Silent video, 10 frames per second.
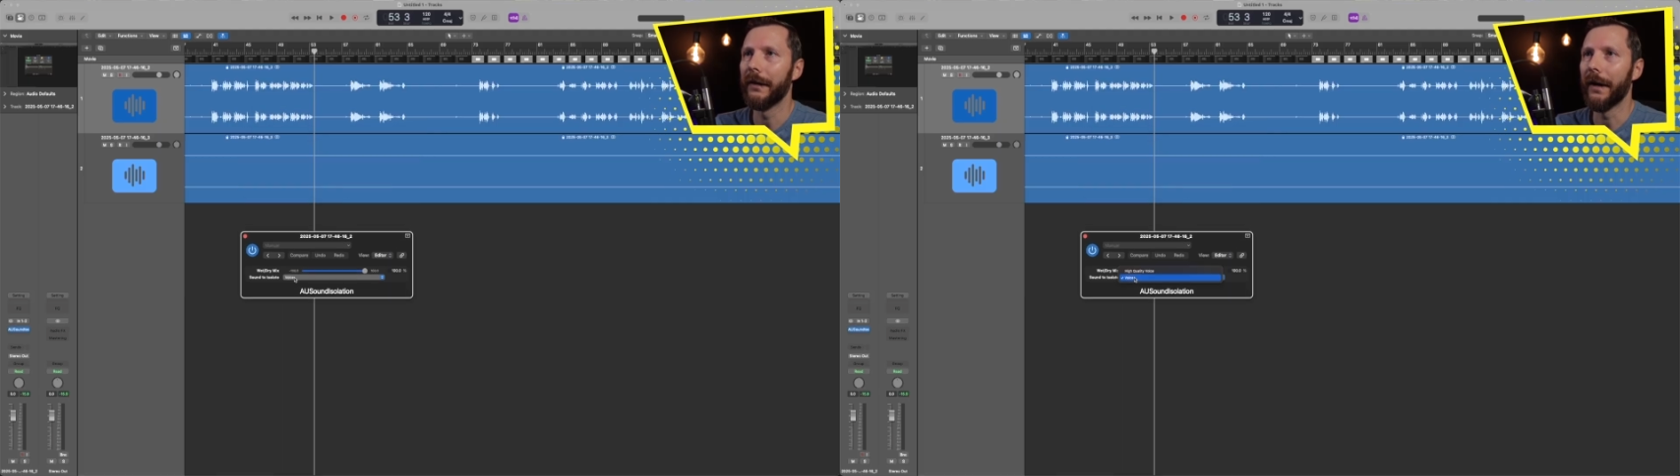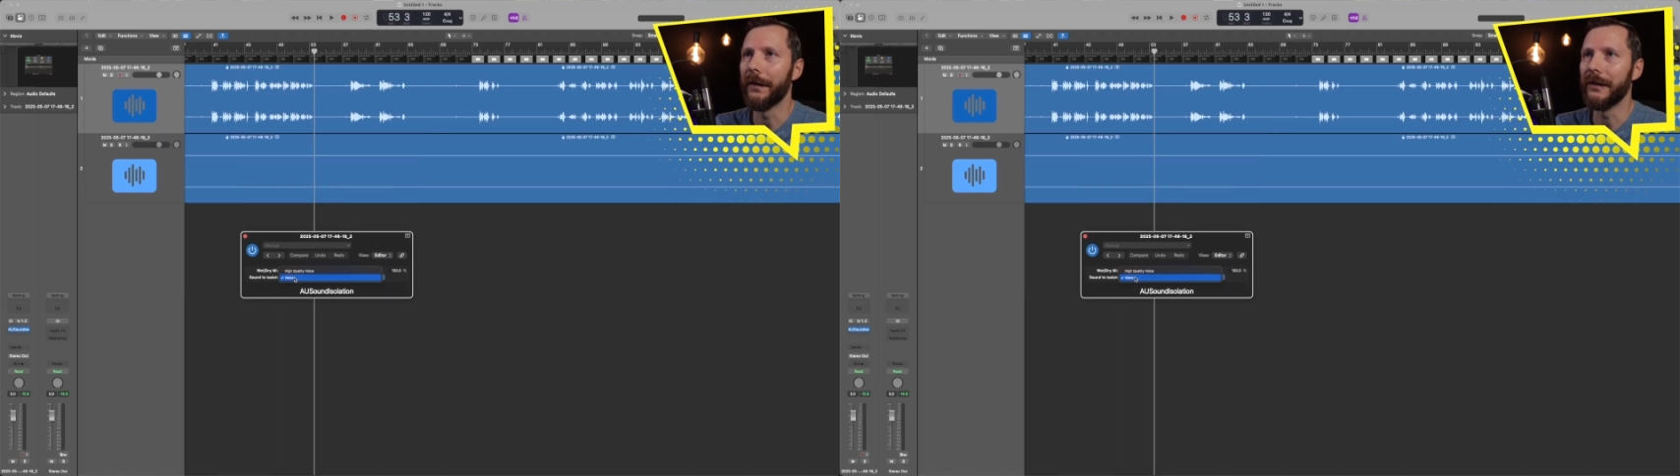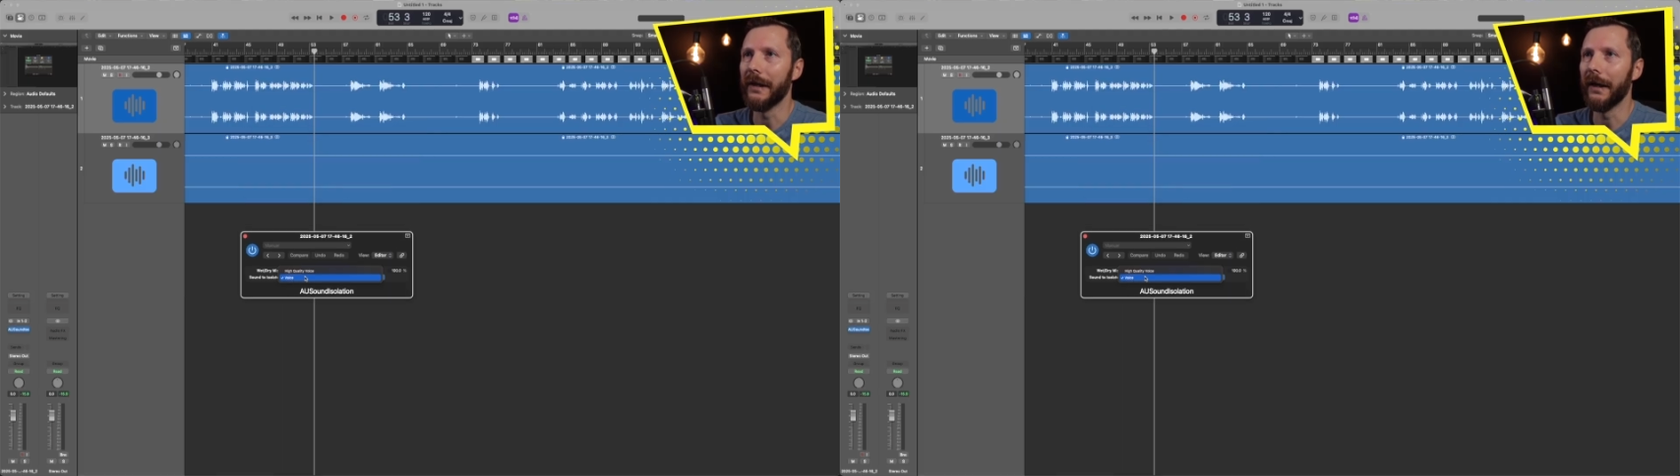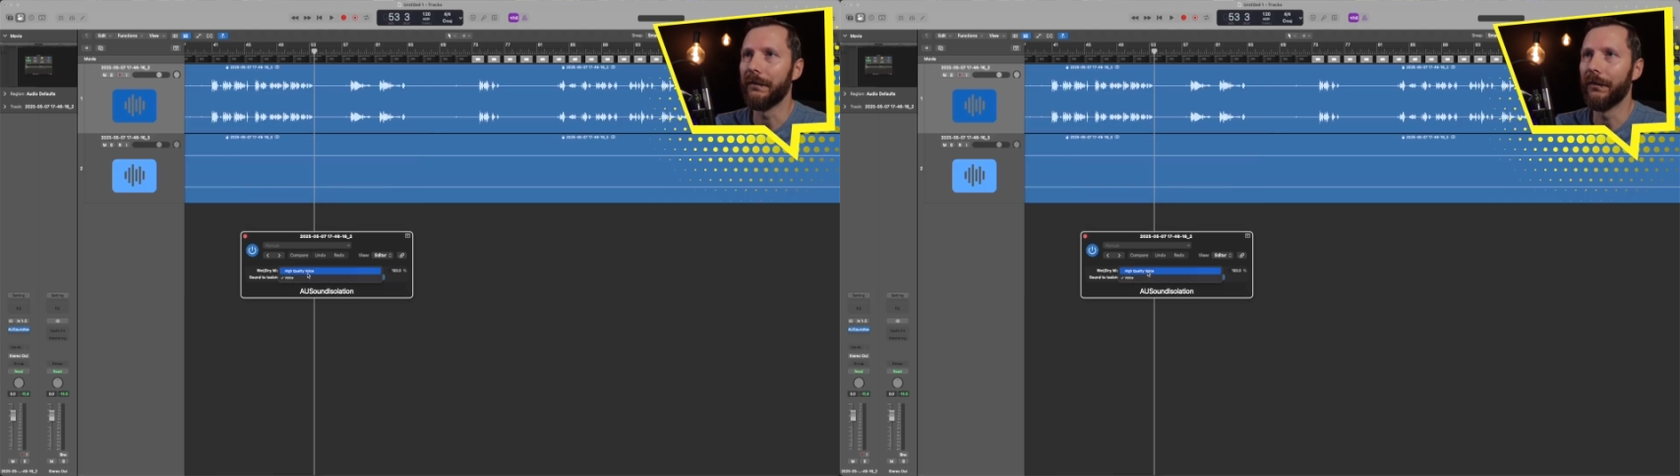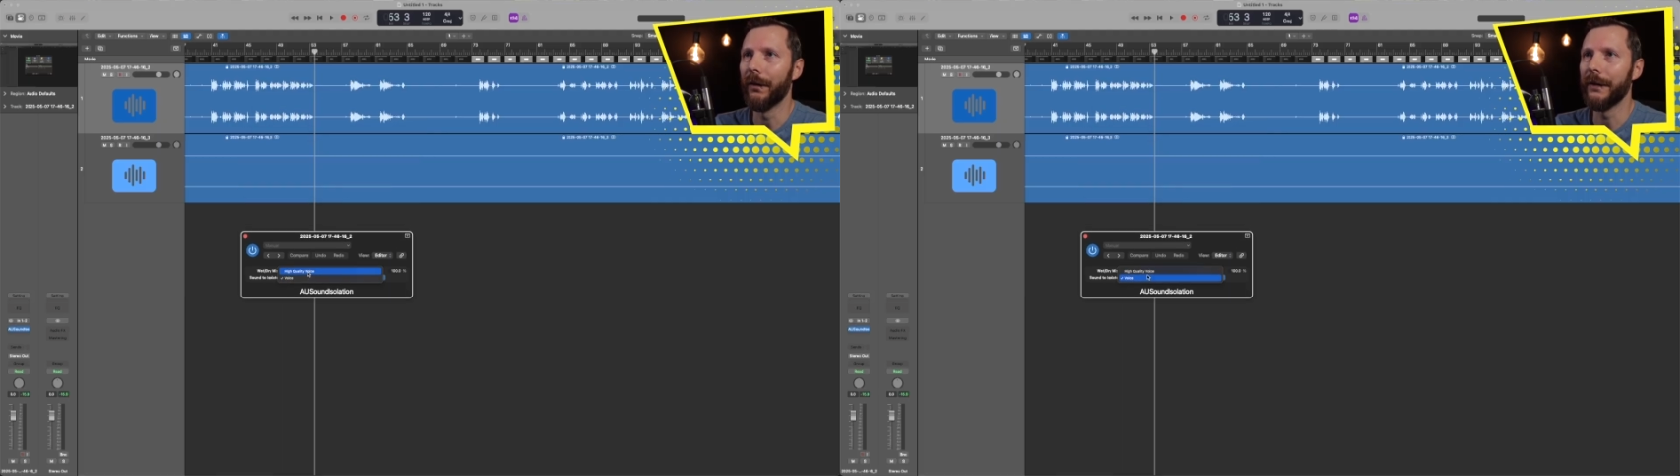can either
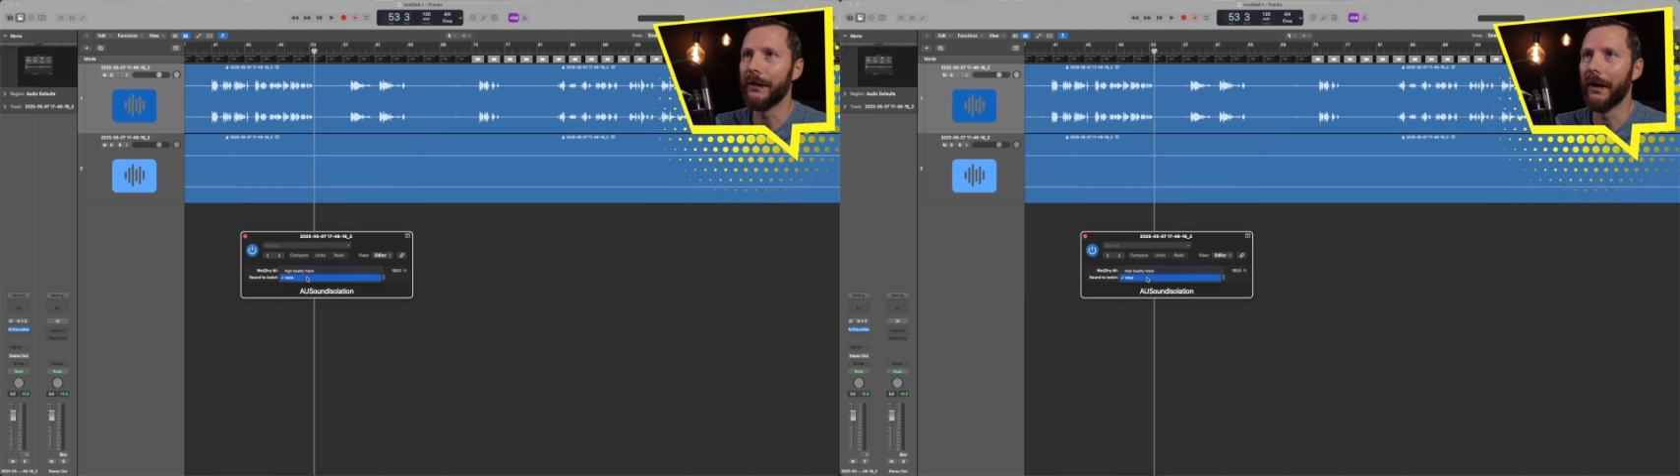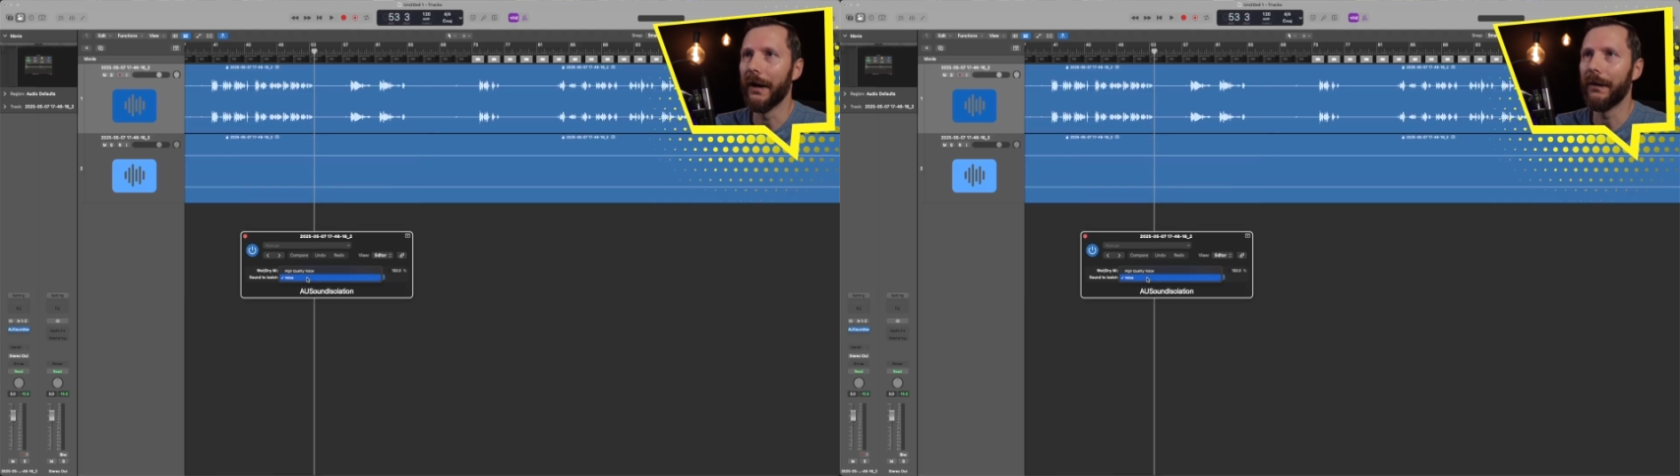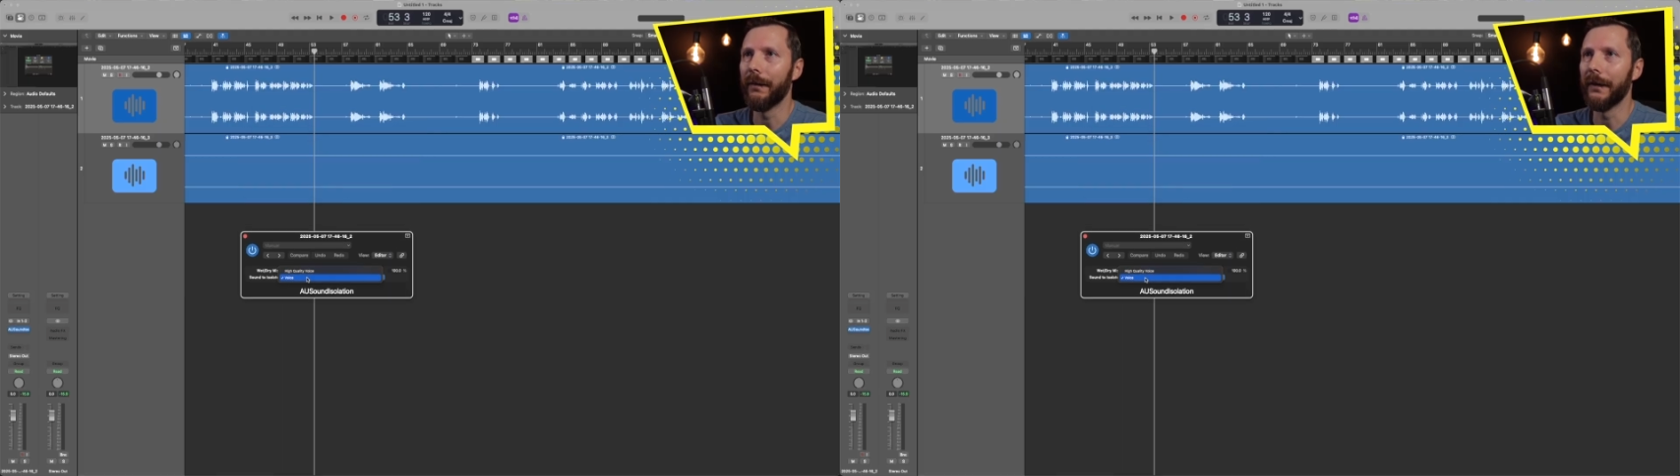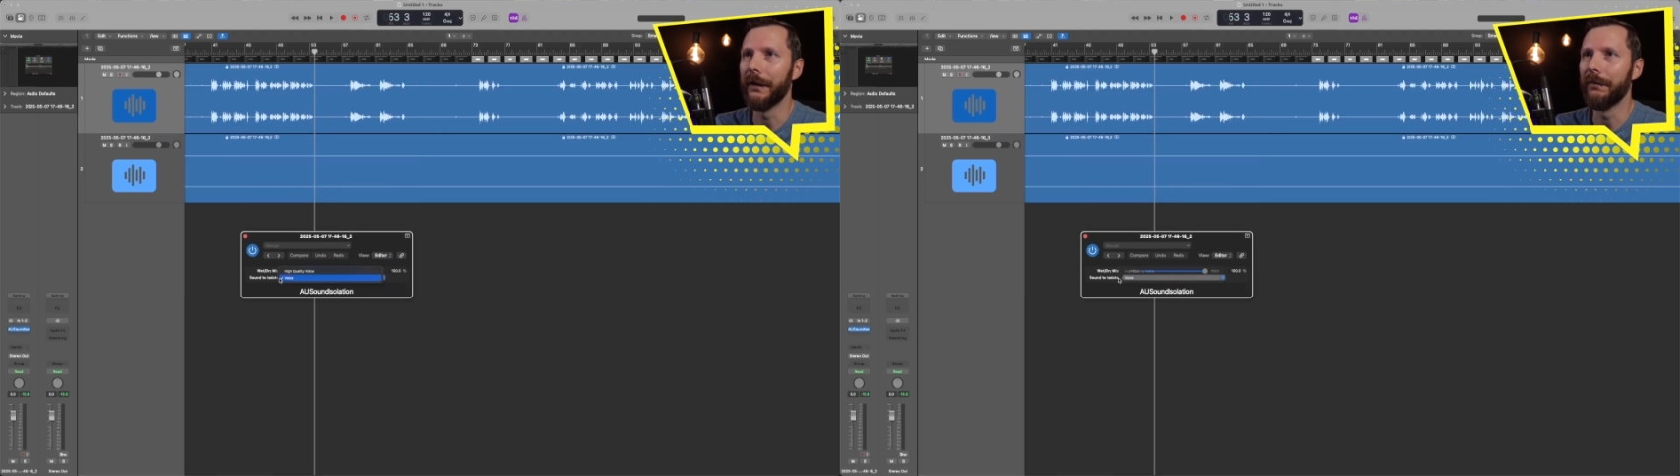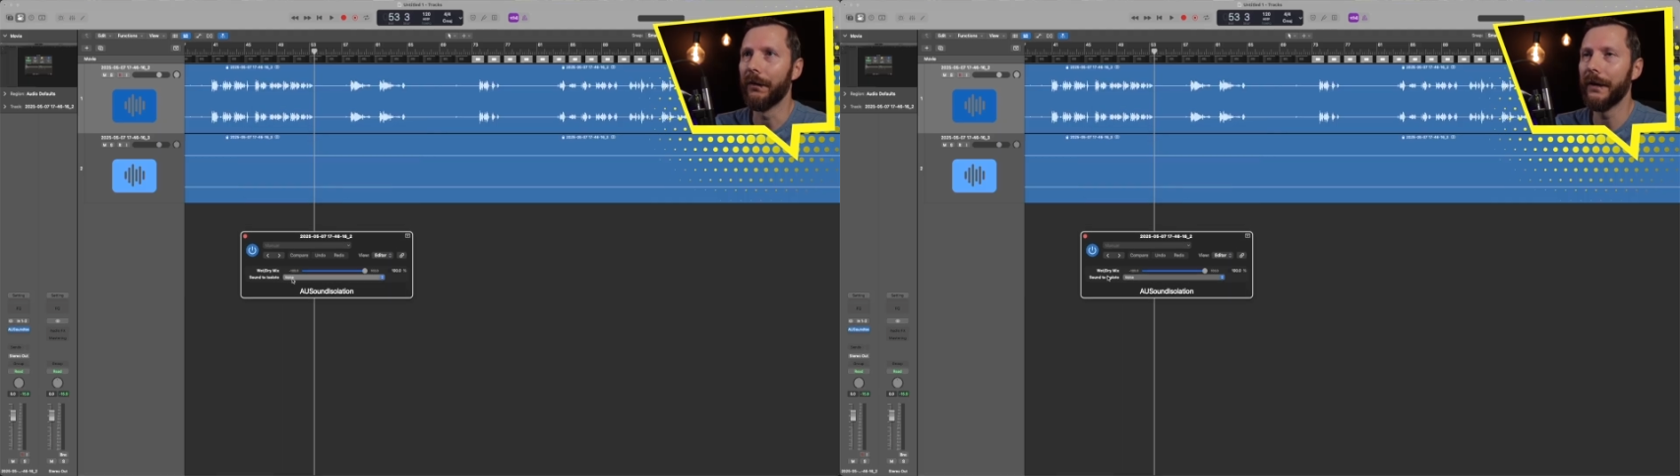select voice or high
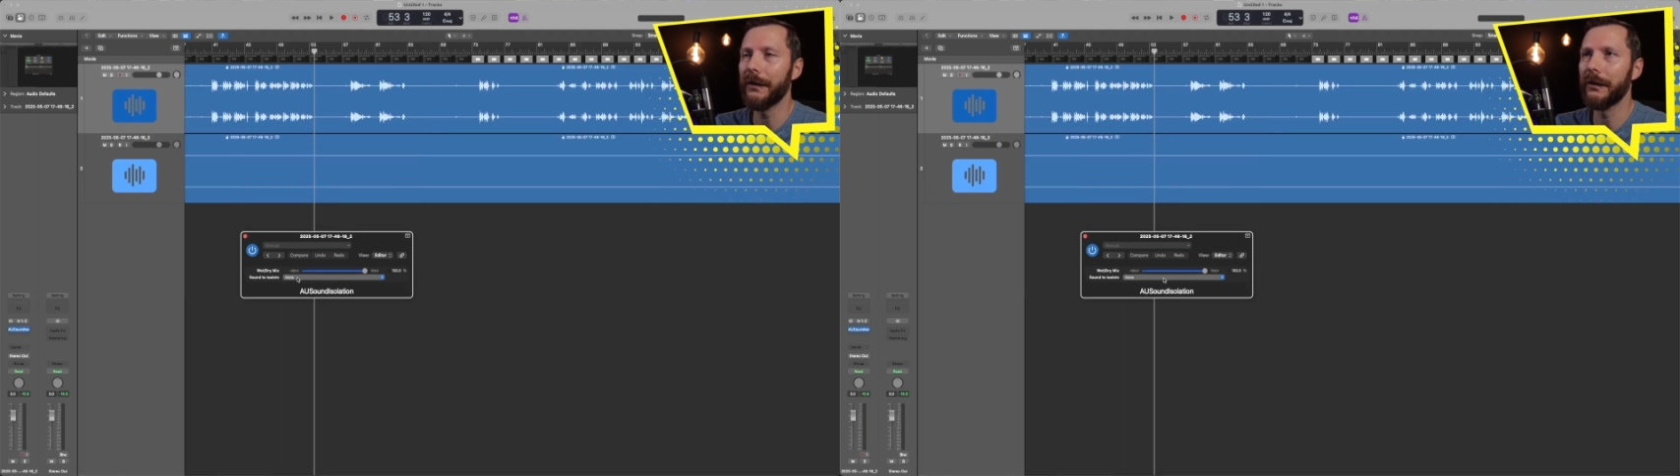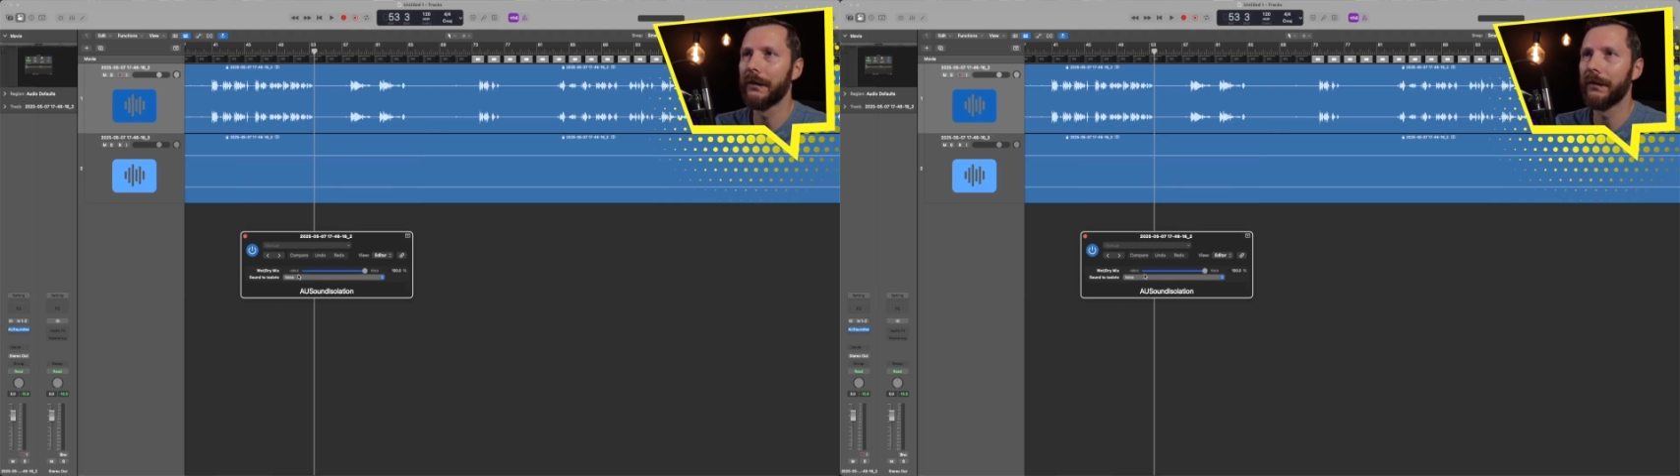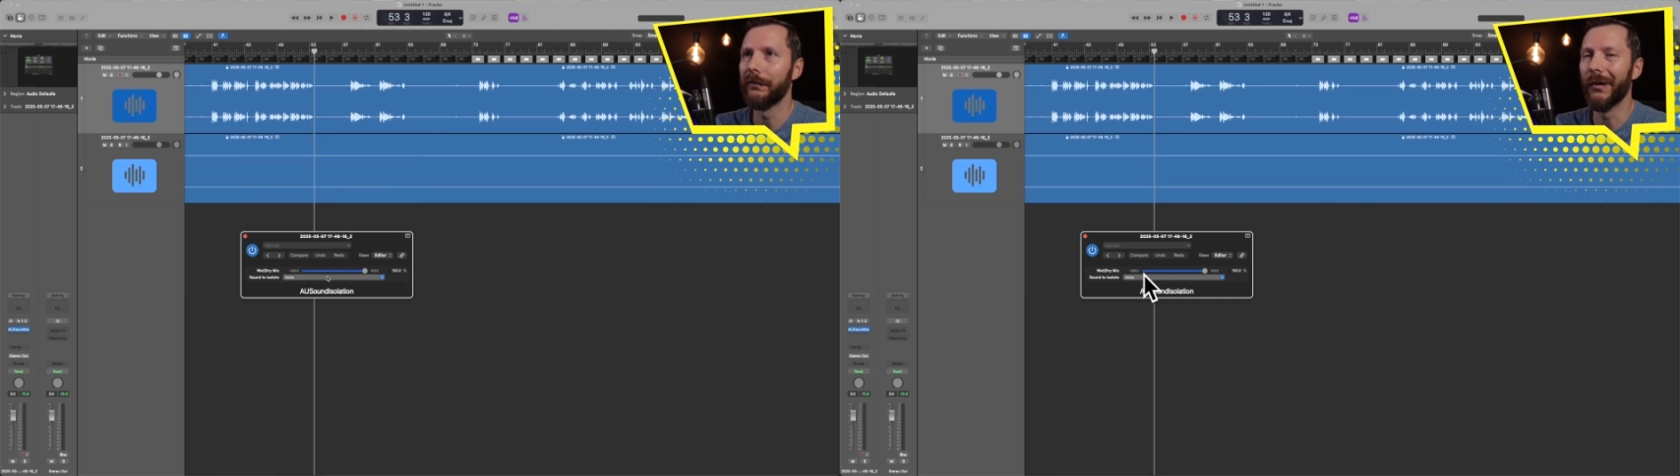quality voice.